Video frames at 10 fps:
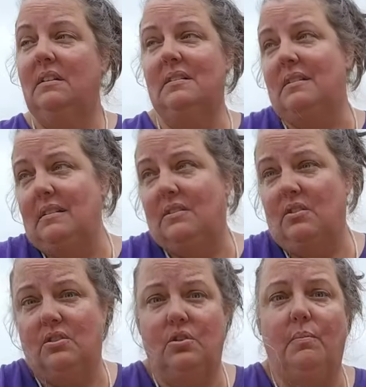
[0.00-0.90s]
because it's
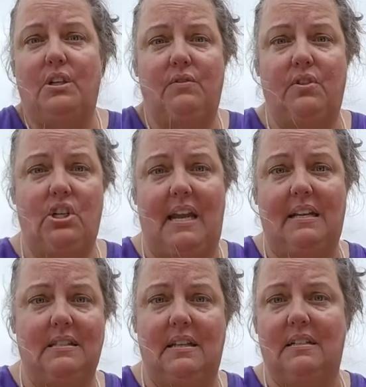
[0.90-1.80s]
just too much of a
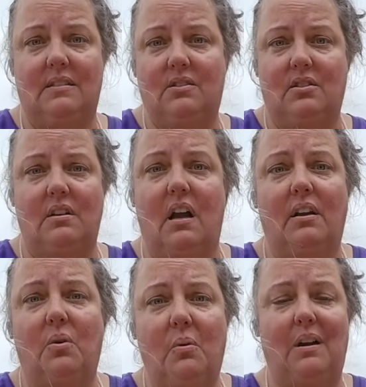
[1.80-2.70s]
chance that it's just not
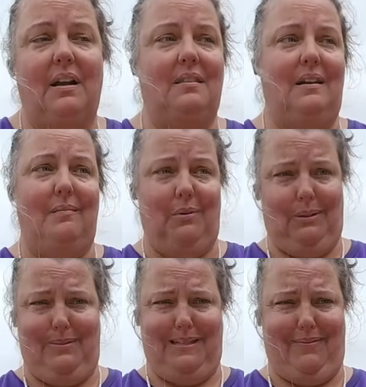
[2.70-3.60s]
going to work and then I'm going
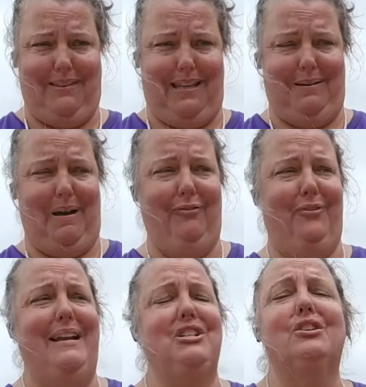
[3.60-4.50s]
to lose everything in my
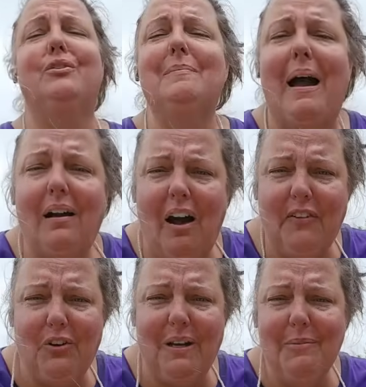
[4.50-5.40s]
fridge including my
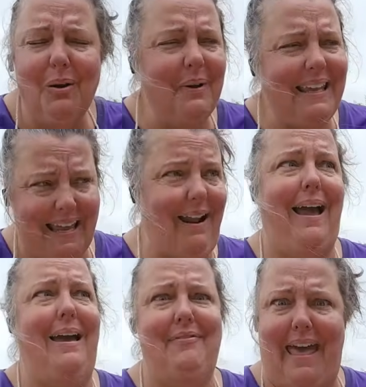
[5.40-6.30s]
coffee creamer and we cannot
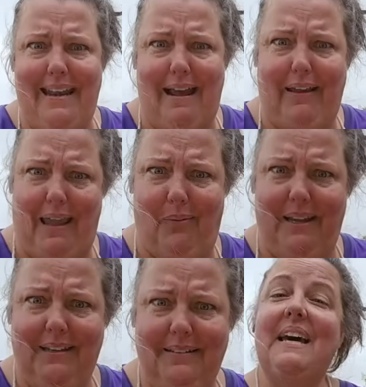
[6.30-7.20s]
have that now can we
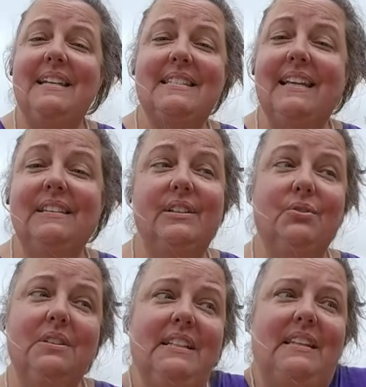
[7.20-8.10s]
that is like
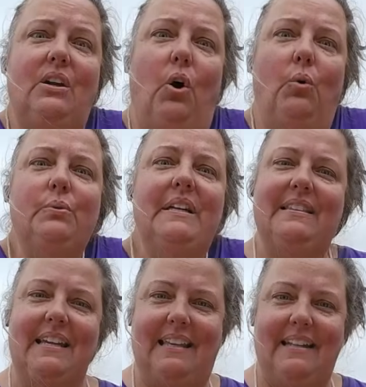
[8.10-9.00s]
literally the only
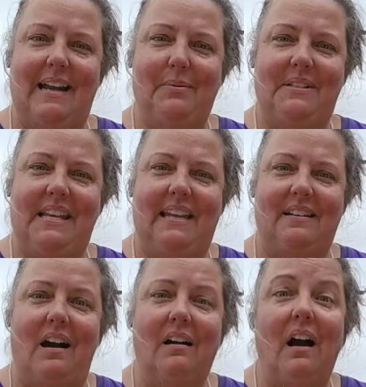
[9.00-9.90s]
thing that I would take a
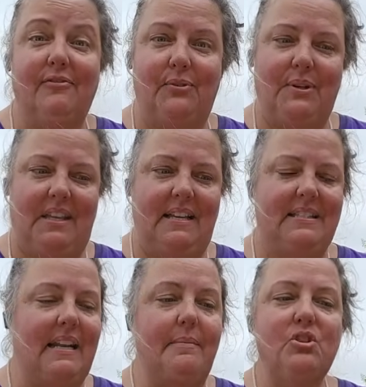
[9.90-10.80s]
knockoff for this
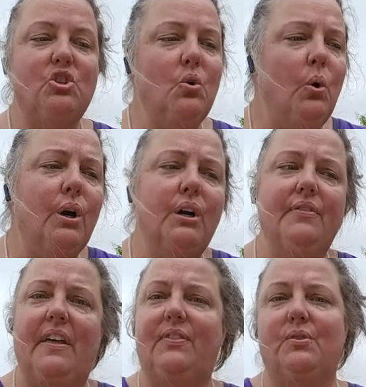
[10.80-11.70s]
and I'm sure
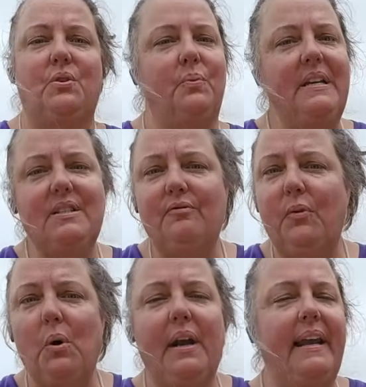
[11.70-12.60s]
that there's a reason
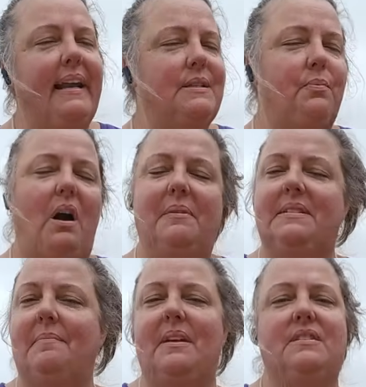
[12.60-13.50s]
for it it's probably
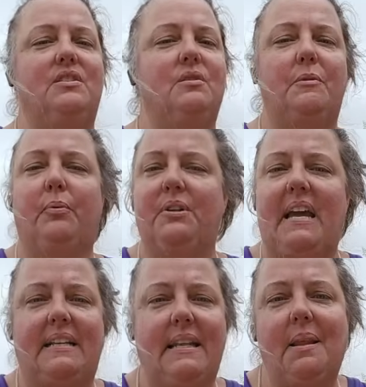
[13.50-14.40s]
something to do with
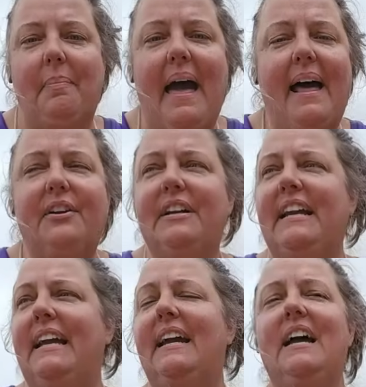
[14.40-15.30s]
protecting the
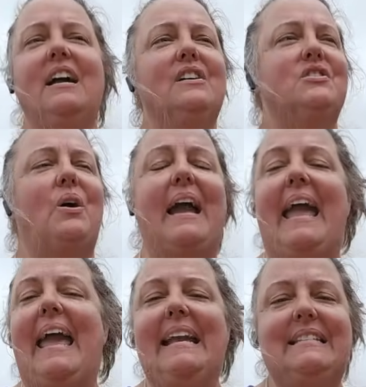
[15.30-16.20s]
battery so I
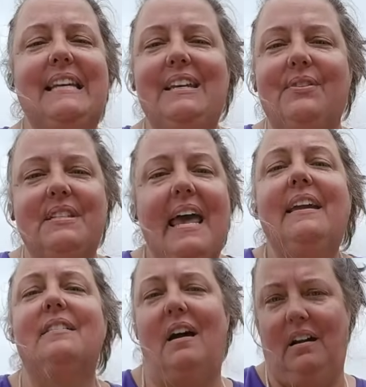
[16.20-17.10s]
hate to even take
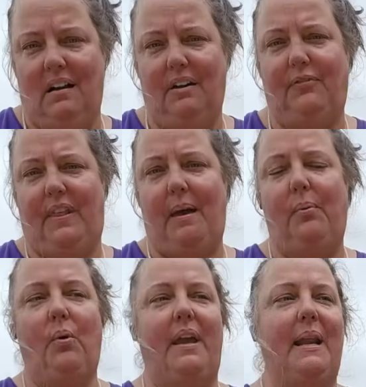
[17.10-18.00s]
a knockoff for that
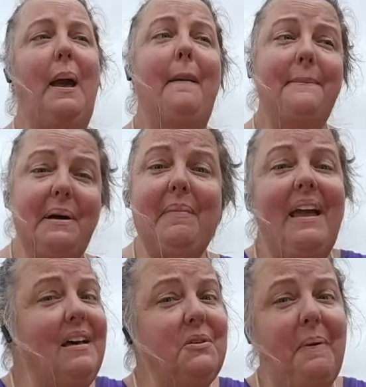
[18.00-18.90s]
point but my
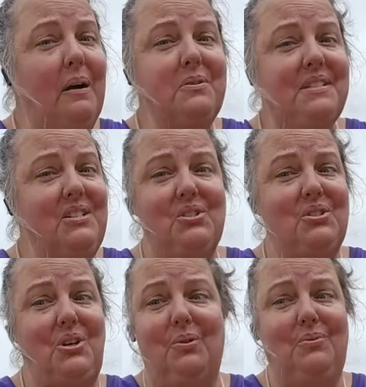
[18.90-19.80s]
other power stations
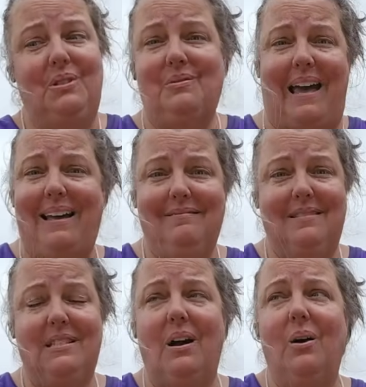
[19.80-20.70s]
don't do
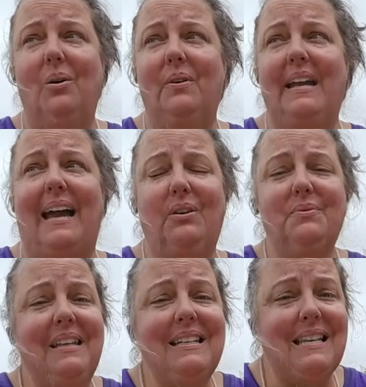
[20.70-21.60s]
that so I don't
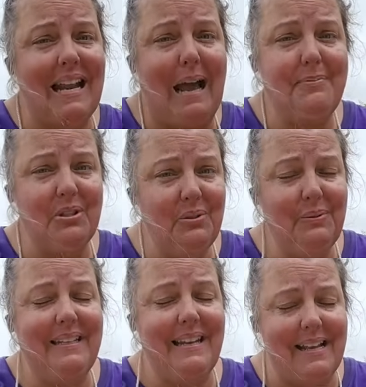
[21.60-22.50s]
think it's an
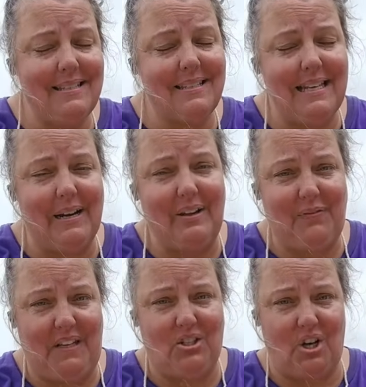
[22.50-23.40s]
absolutely necessary
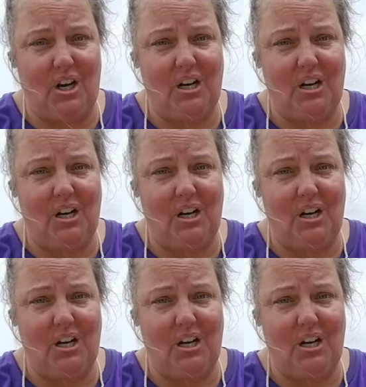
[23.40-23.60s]
feature.